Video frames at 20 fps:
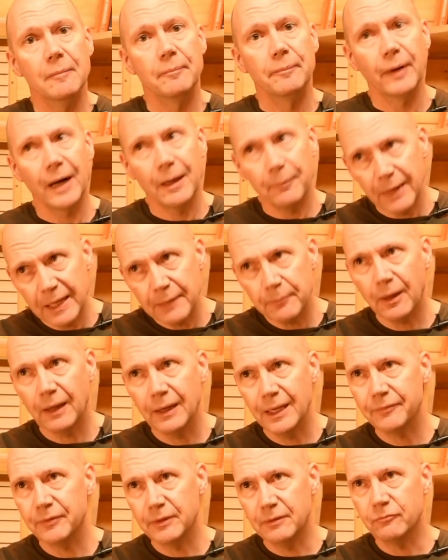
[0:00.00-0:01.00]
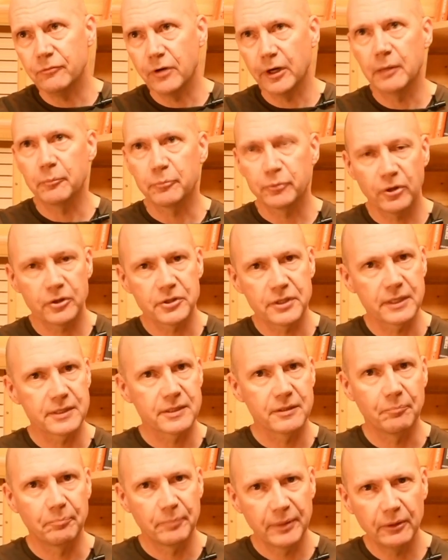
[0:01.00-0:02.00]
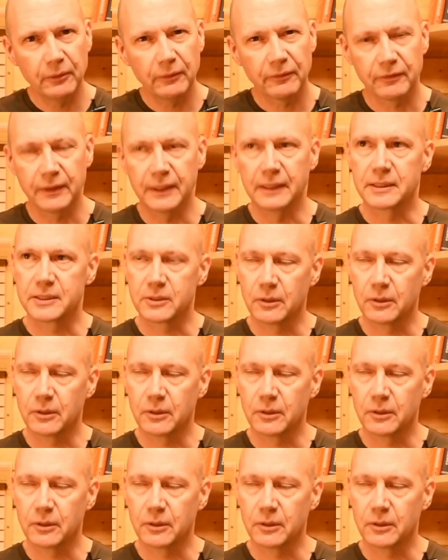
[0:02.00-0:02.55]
but I make my living running projects that build things,